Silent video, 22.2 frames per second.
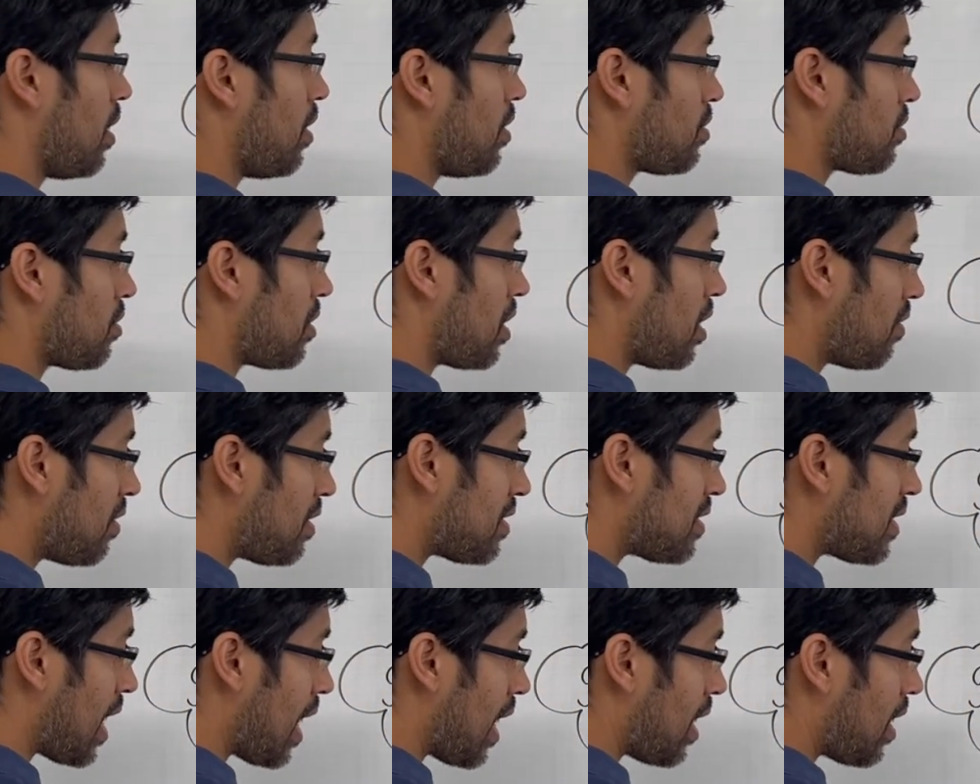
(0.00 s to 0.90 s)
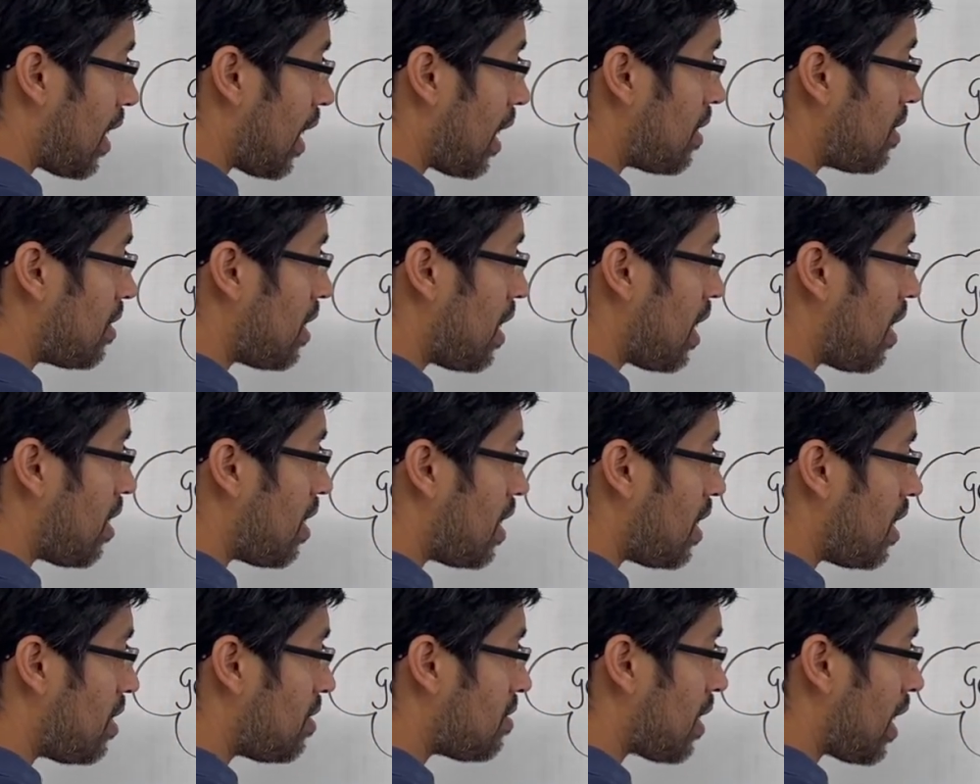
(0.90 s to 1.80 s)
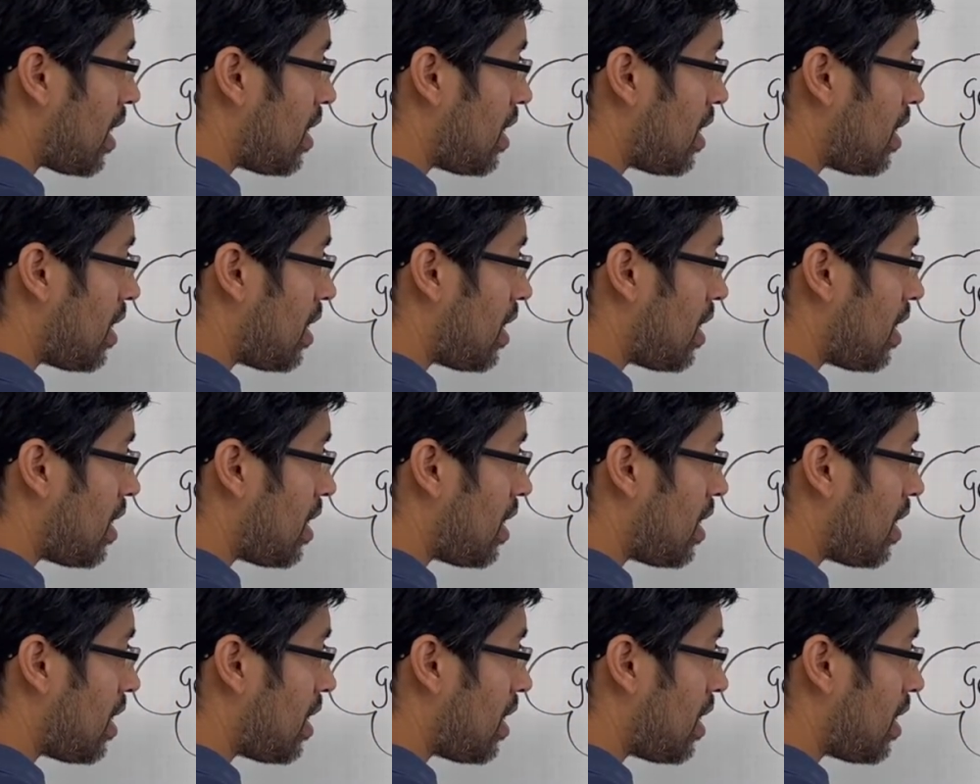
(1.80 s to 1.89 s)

So there is that, and there is an